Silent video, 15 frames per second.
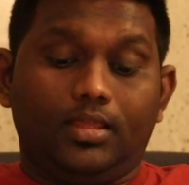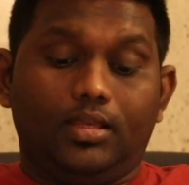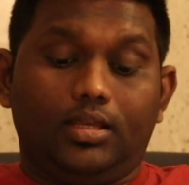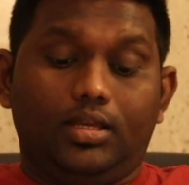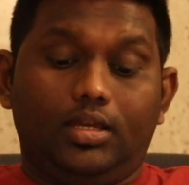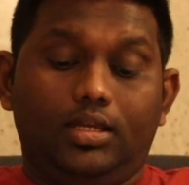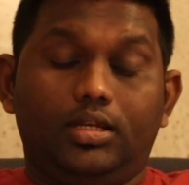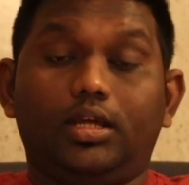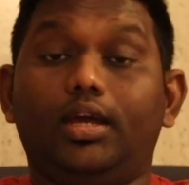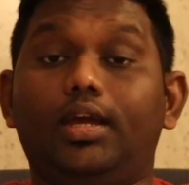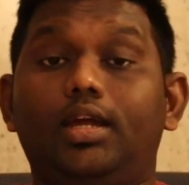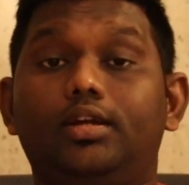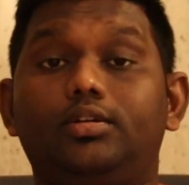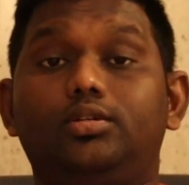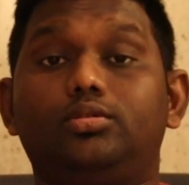and I
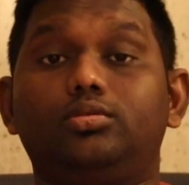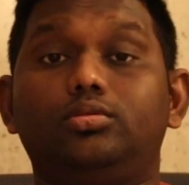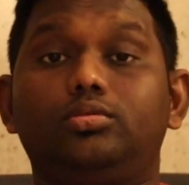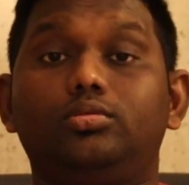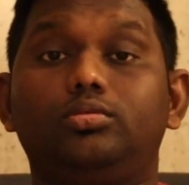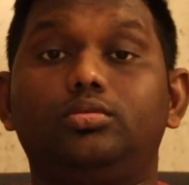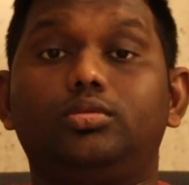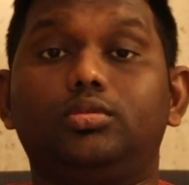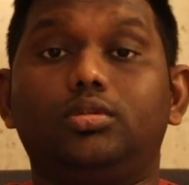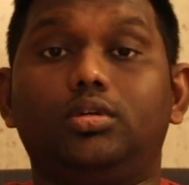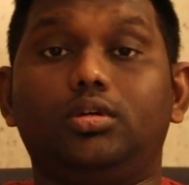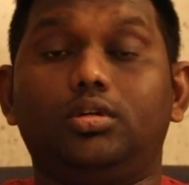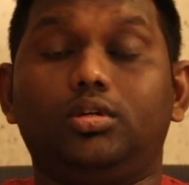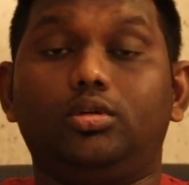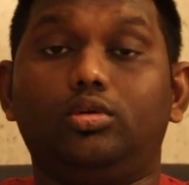had to
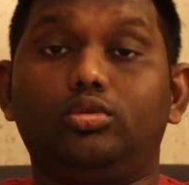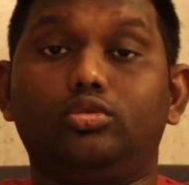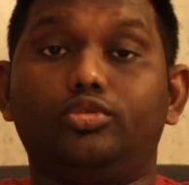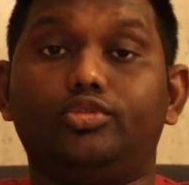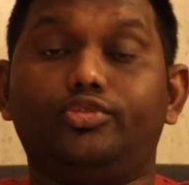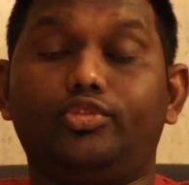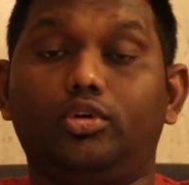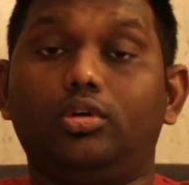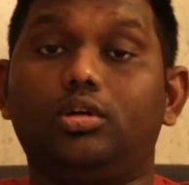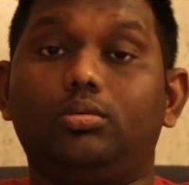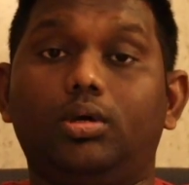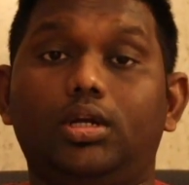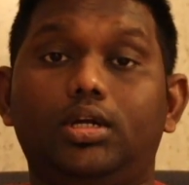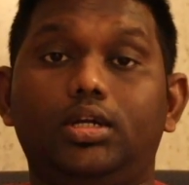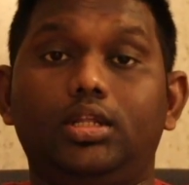go for
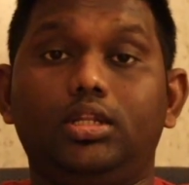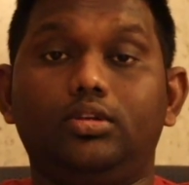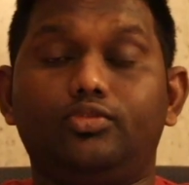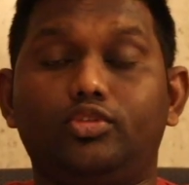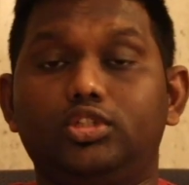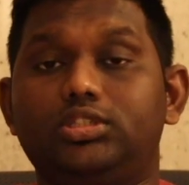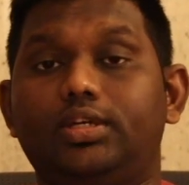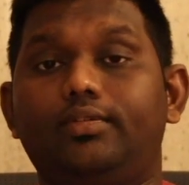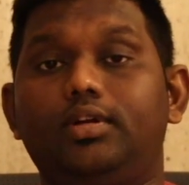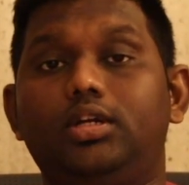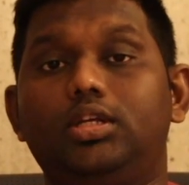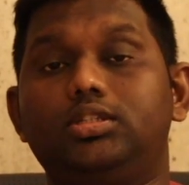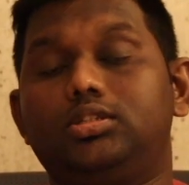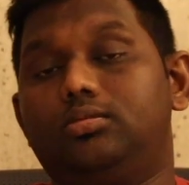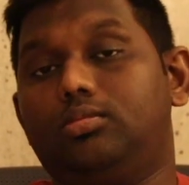quarantine for 7
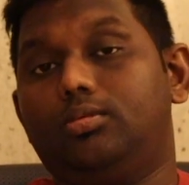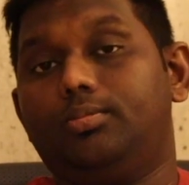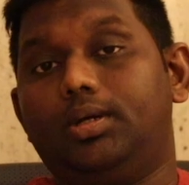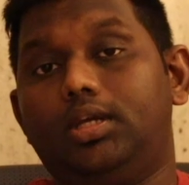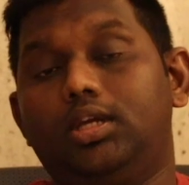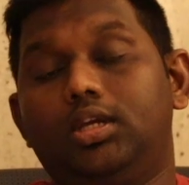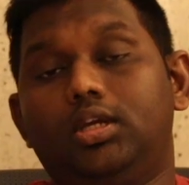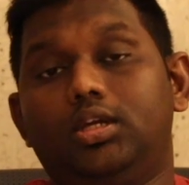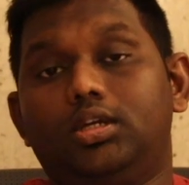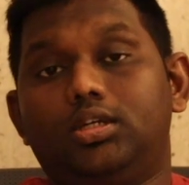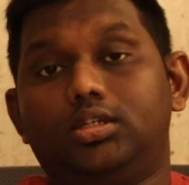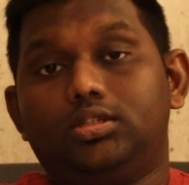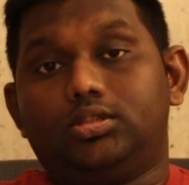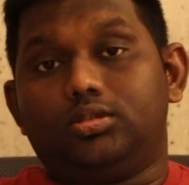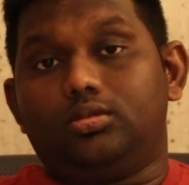days in Mumbai.
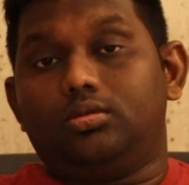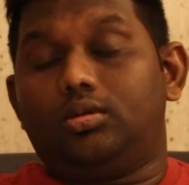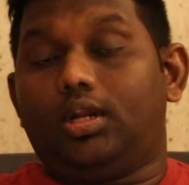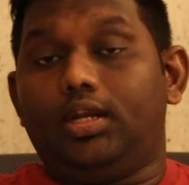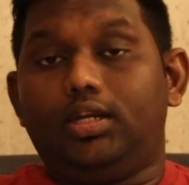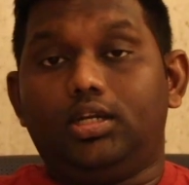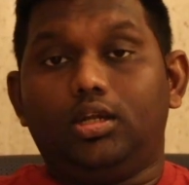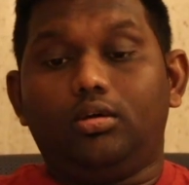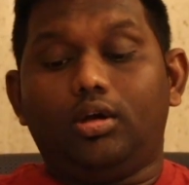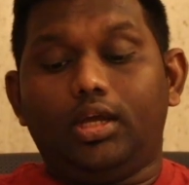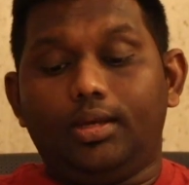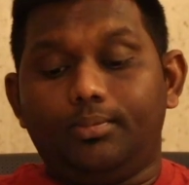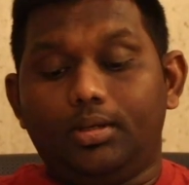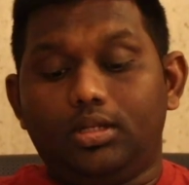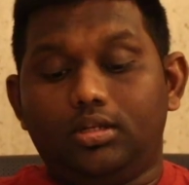So right now
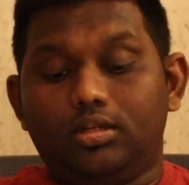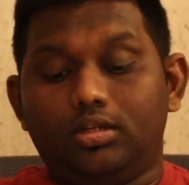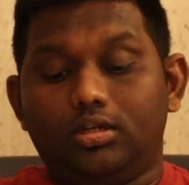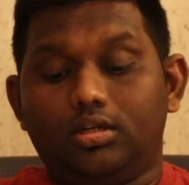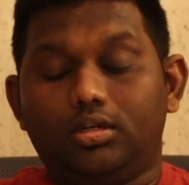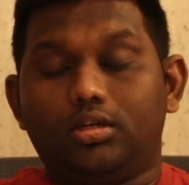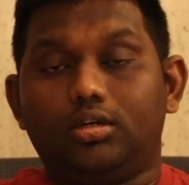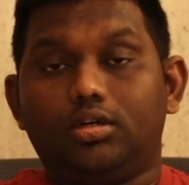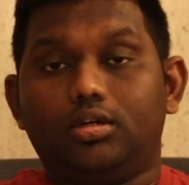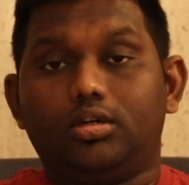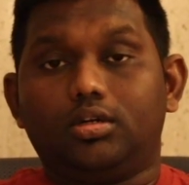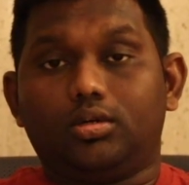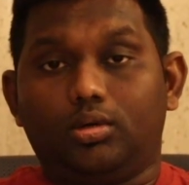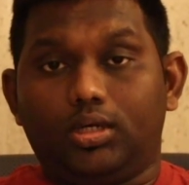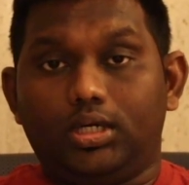I am in
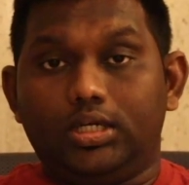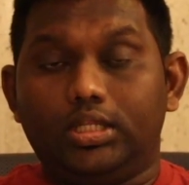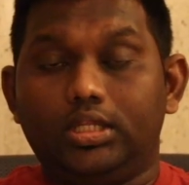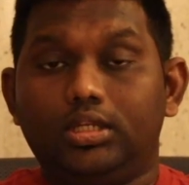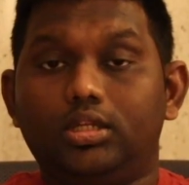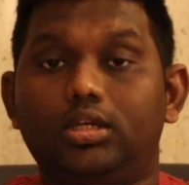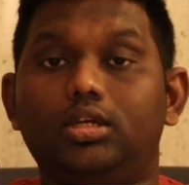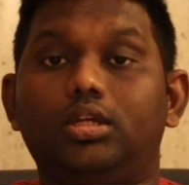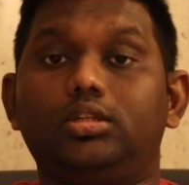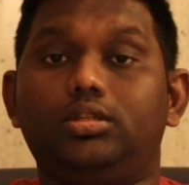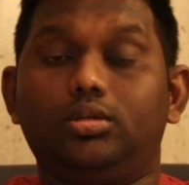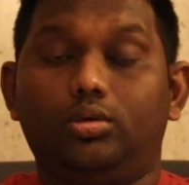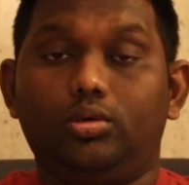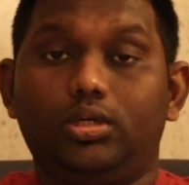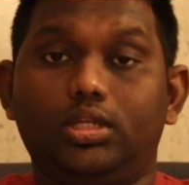quarantine at
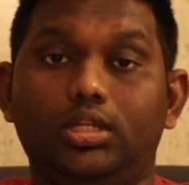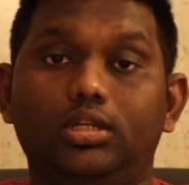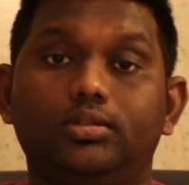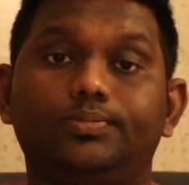the hotel,